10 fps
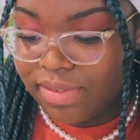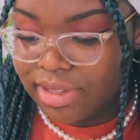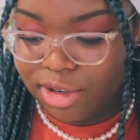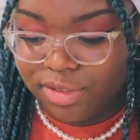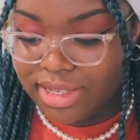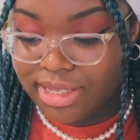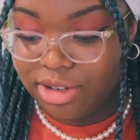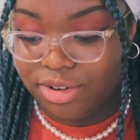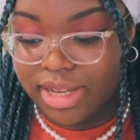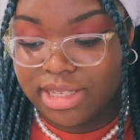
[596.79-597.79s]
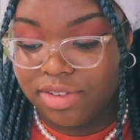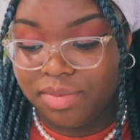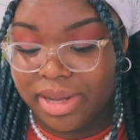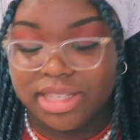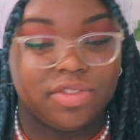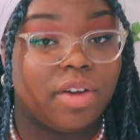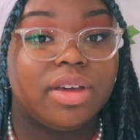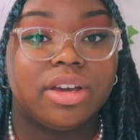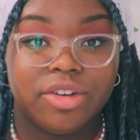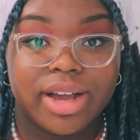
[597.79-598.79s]
I don't know if I said aggressive, but it's
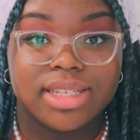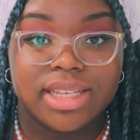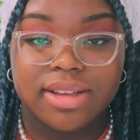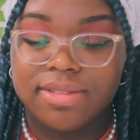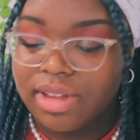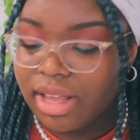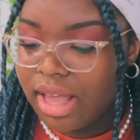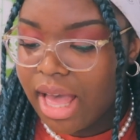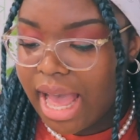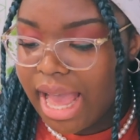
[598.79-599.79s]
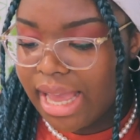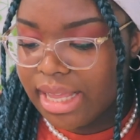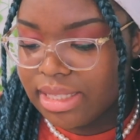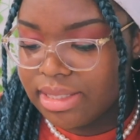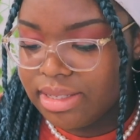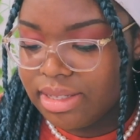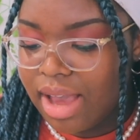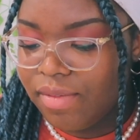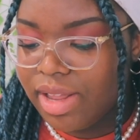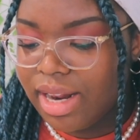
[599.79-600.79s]
very aggressive and
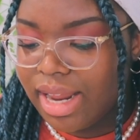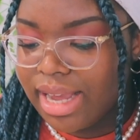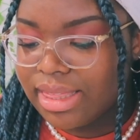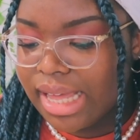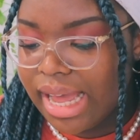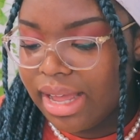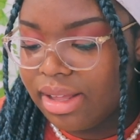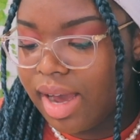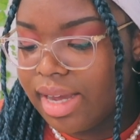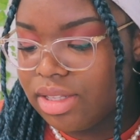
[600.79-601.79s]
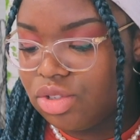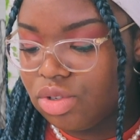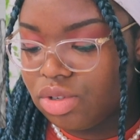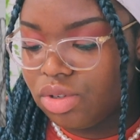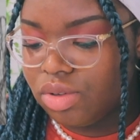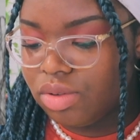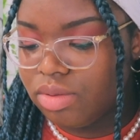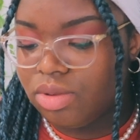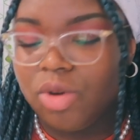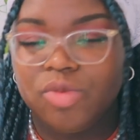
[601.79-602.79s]
I really like that I drew
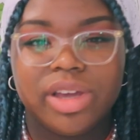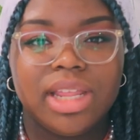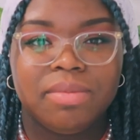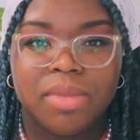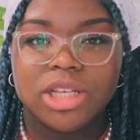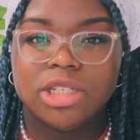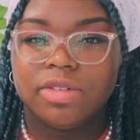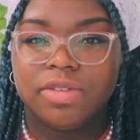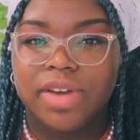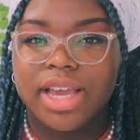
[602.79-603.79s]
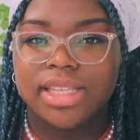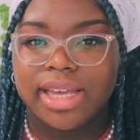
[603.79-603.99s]
not really much of a face I